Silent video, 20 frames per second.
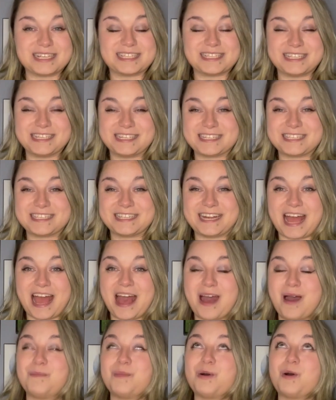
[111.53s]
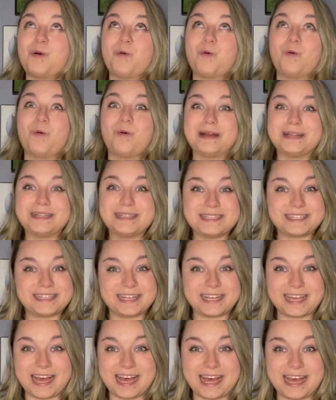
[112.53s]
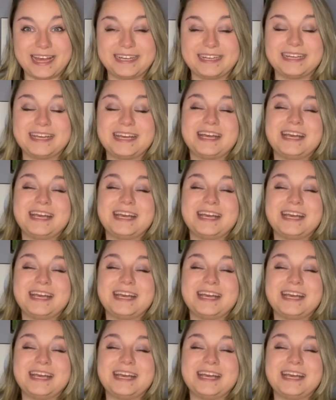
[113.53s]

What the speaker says: citizenM once again.